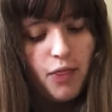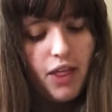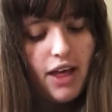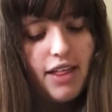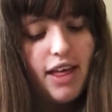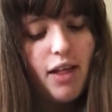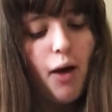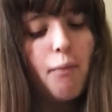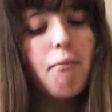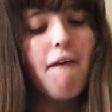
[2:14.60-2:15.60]
This
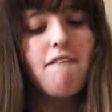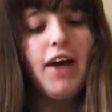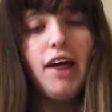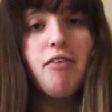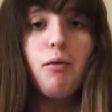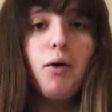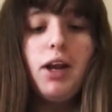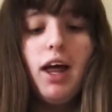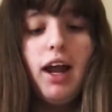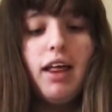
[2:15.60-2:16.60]
is my favourite
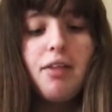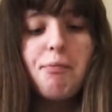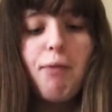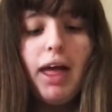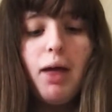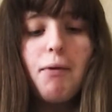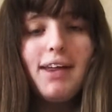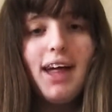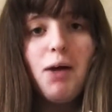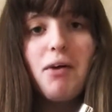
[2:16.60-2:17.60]
one, and it's Bake
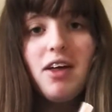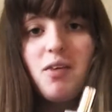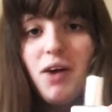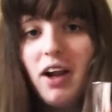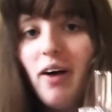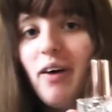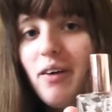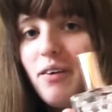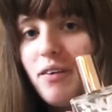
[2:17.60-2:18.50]
My Day by Zoella.